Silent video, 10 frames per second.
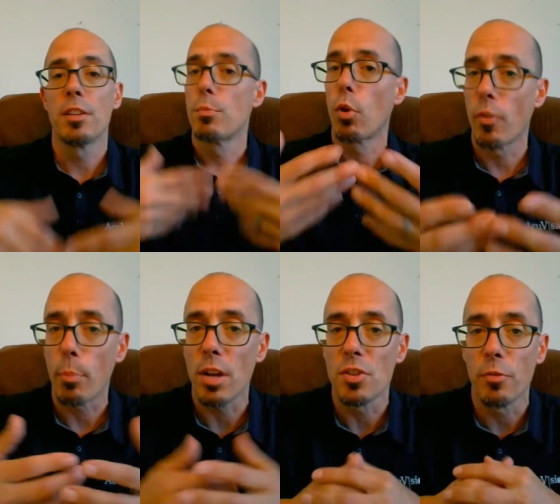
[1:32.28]
It's more of a
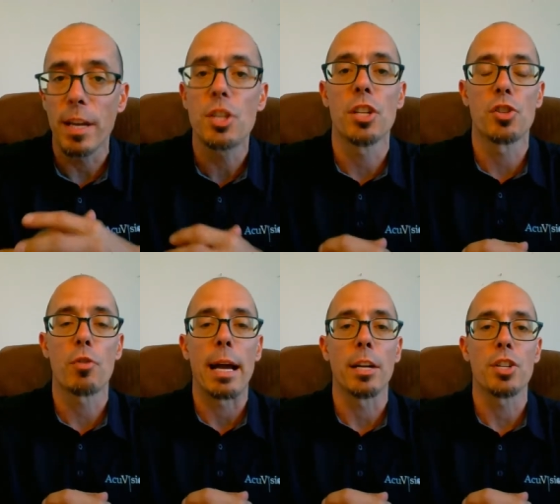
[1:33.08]
preservation
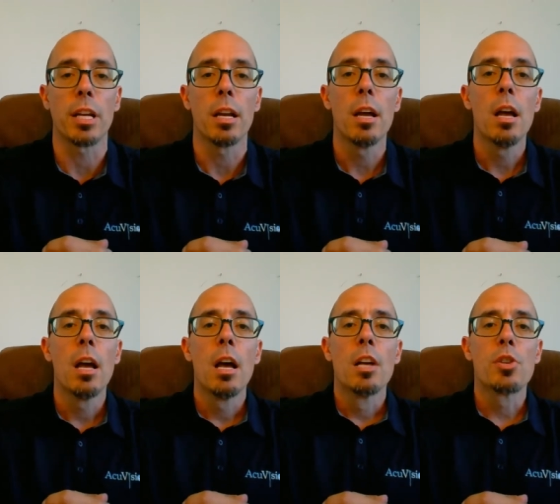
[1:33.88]
strategy.
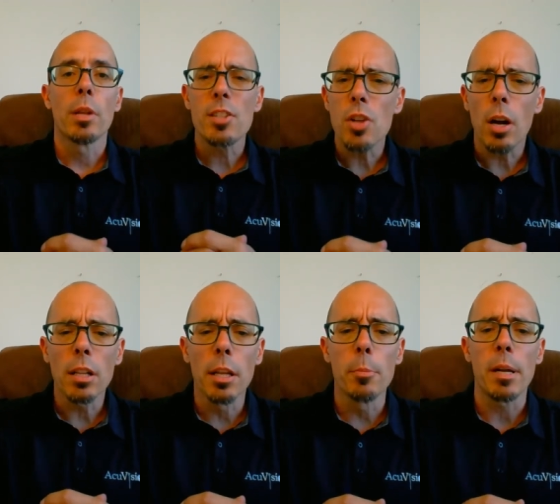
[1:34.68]
So let's talk
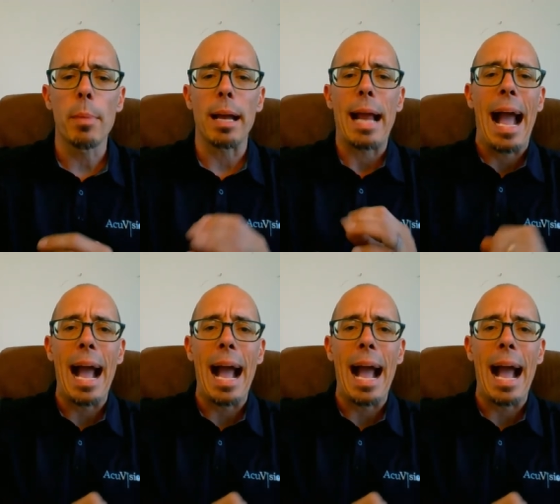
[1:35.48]
a little bit about